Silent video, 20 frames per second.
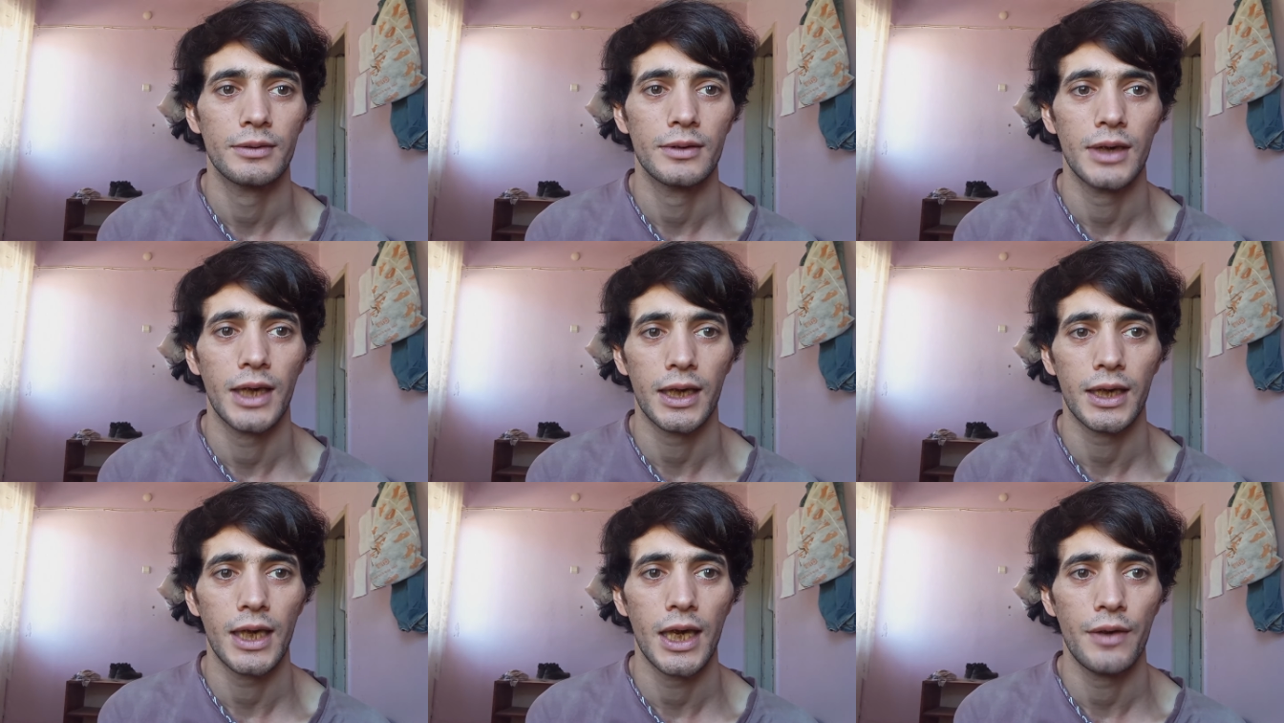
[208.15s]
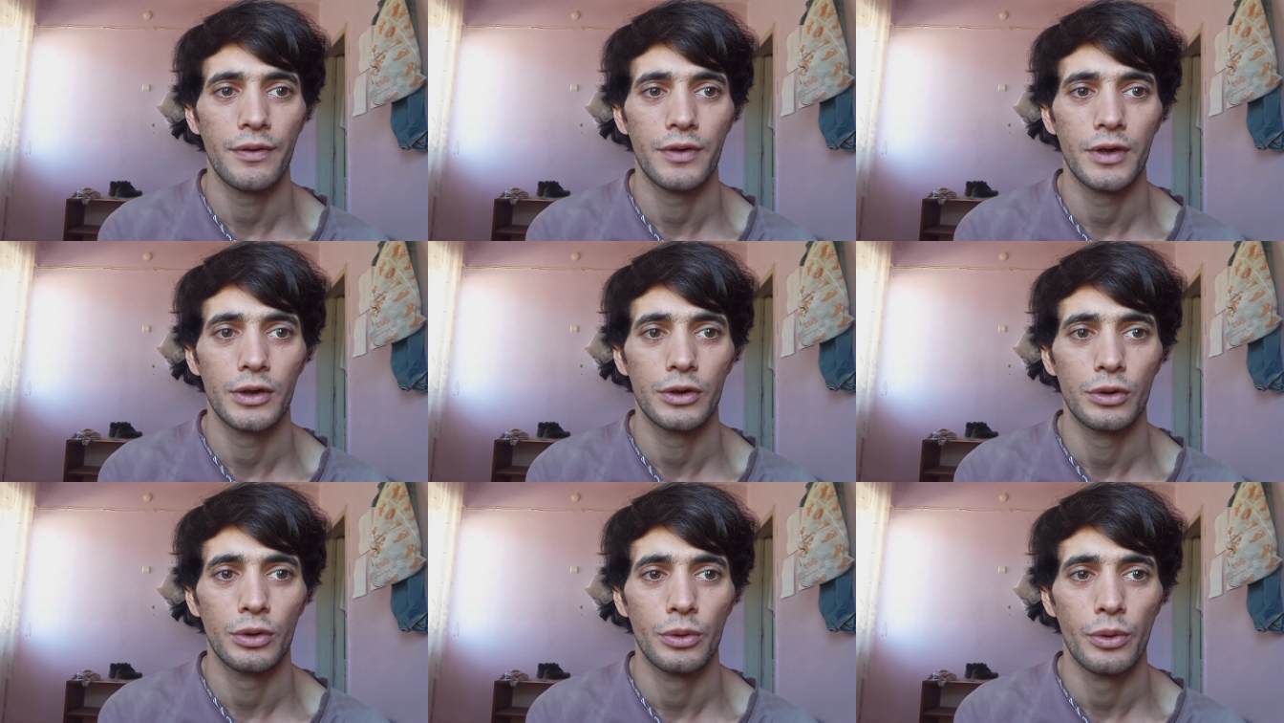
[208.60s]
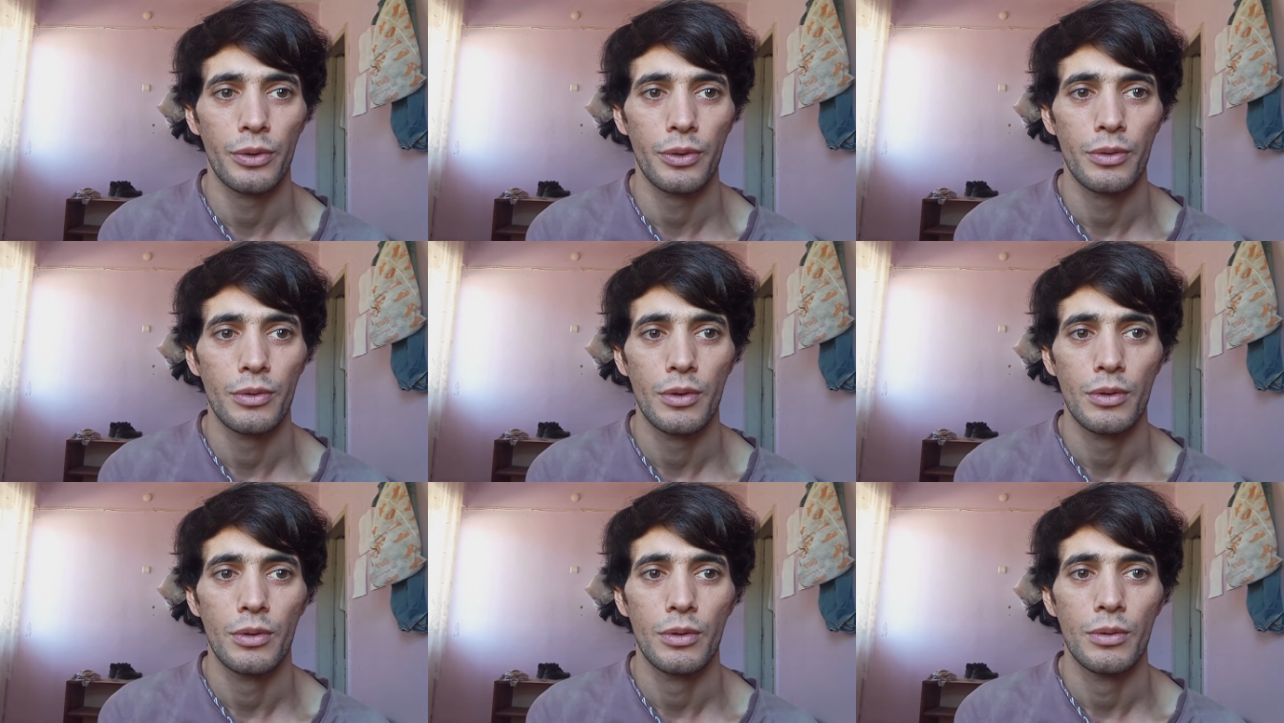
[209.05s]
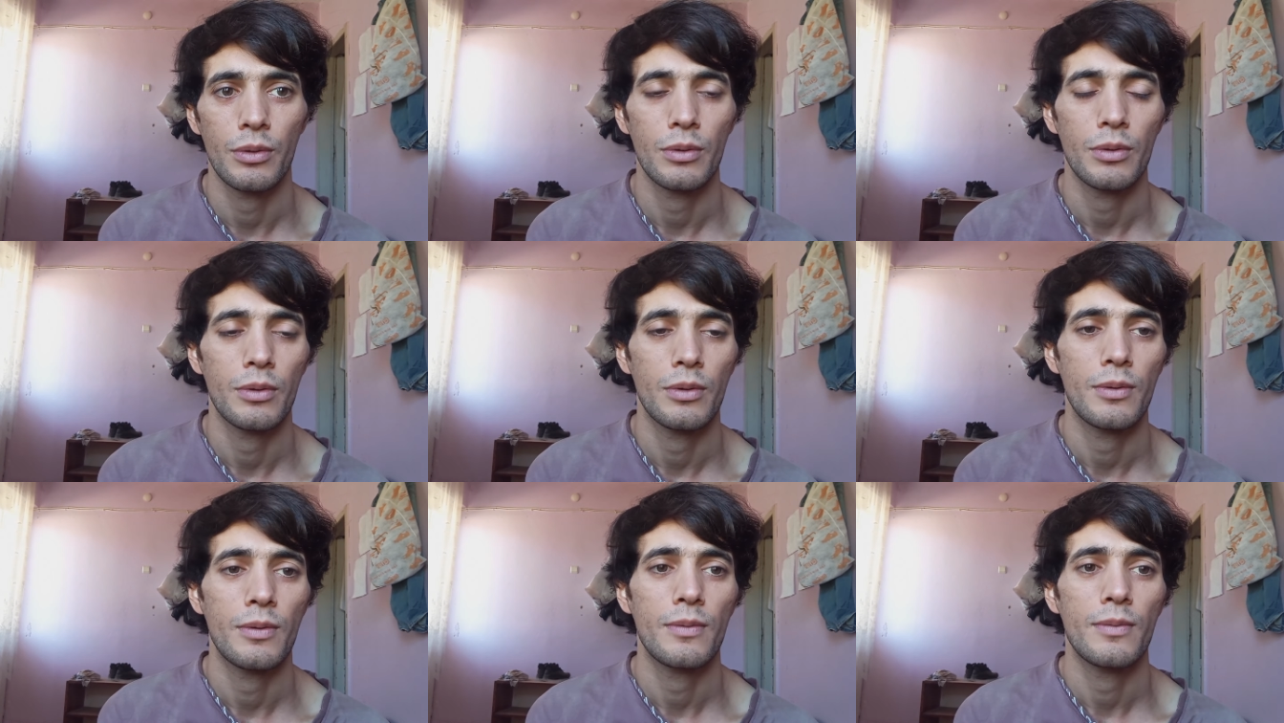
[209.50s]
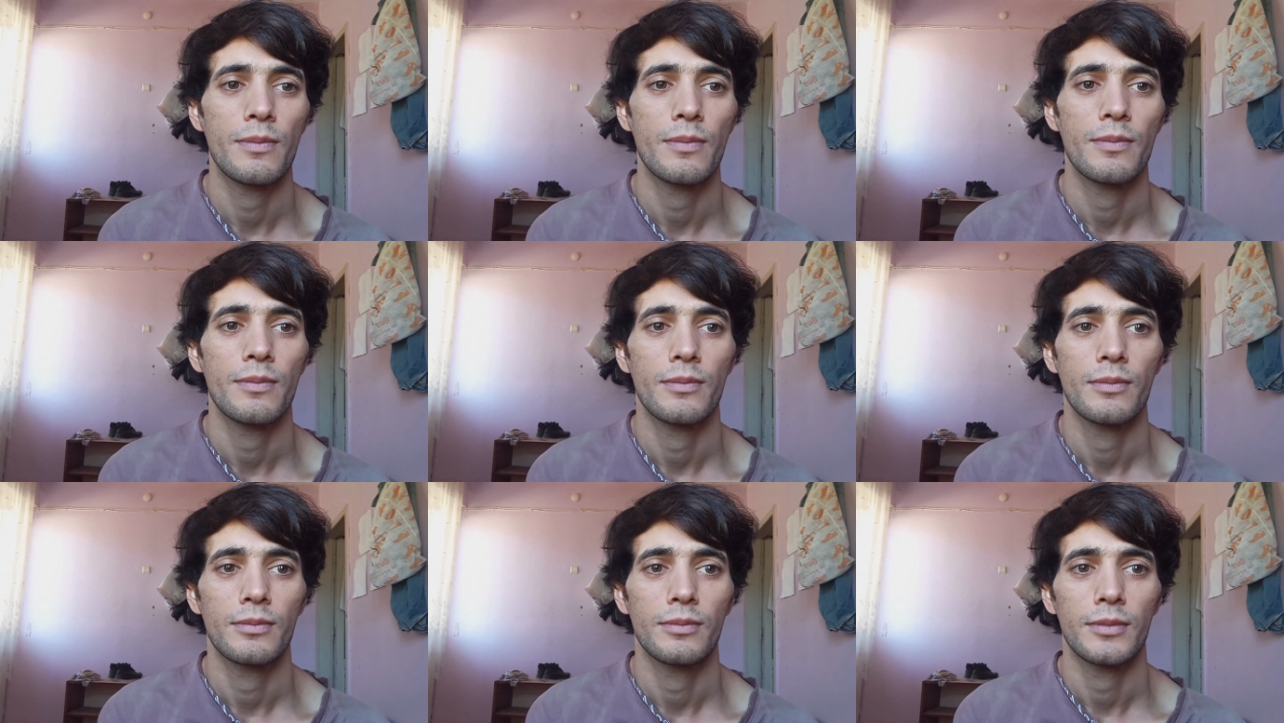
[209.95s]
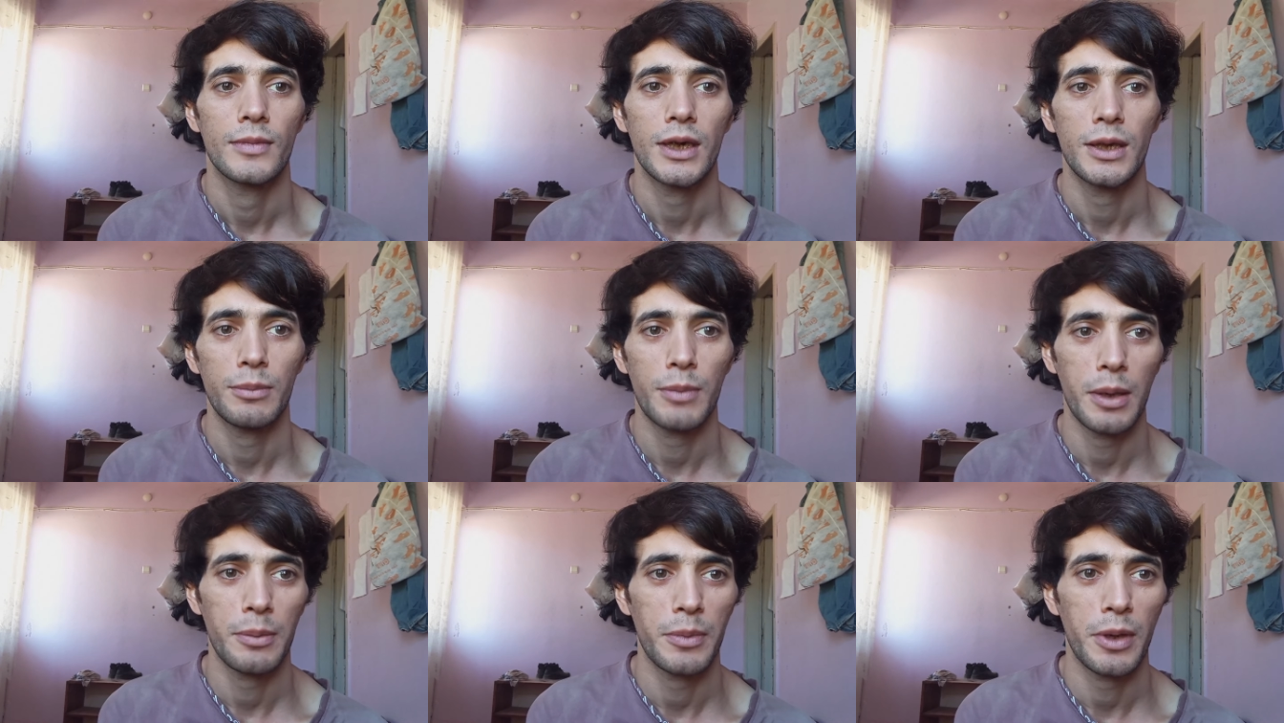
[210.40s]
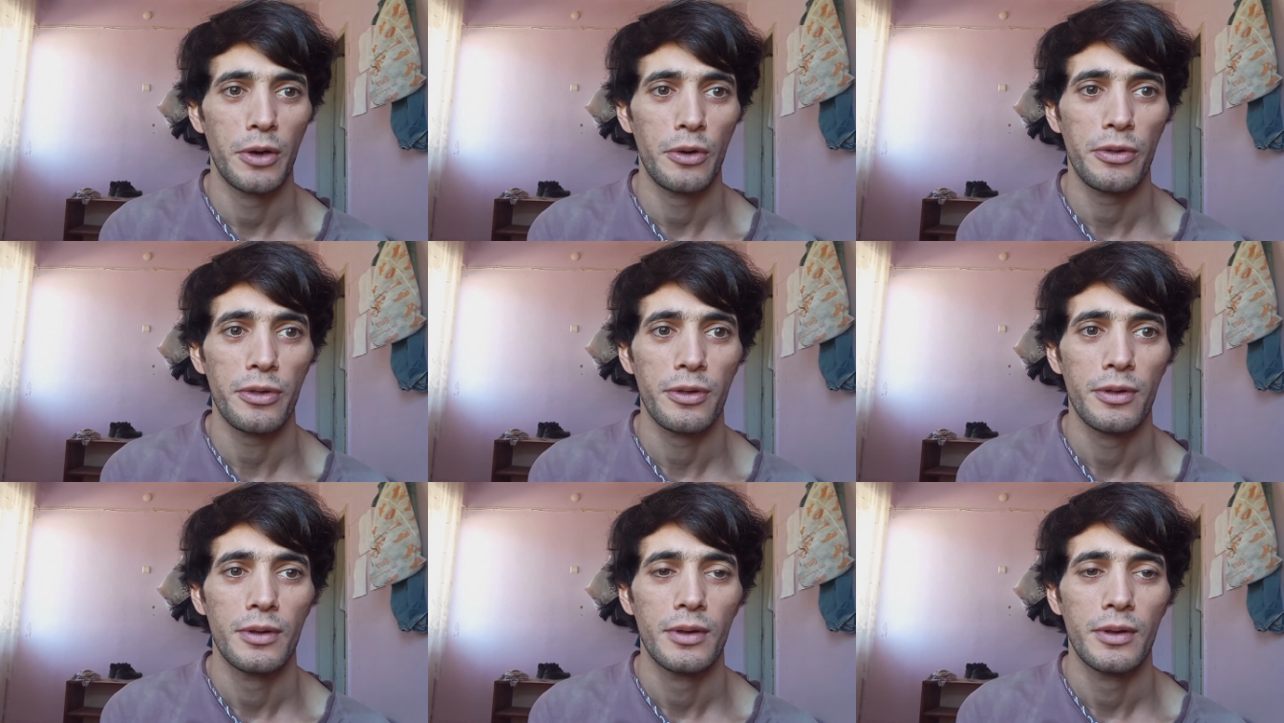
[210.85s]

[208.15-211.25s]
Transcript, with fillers: like every tooth in my mouth.